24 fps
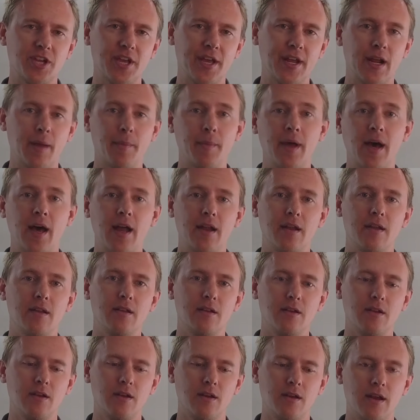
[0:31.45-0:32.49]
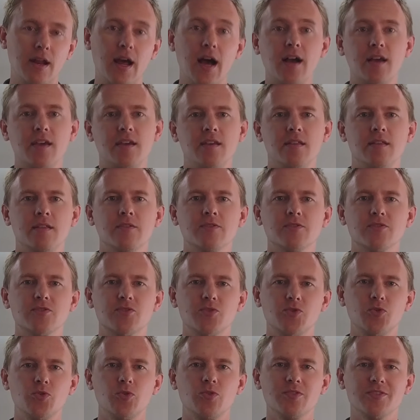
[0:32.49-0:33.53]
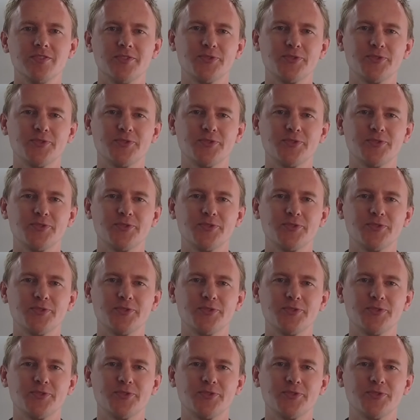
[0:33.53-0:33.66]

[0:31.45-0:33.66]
And I'm not knocking those tools.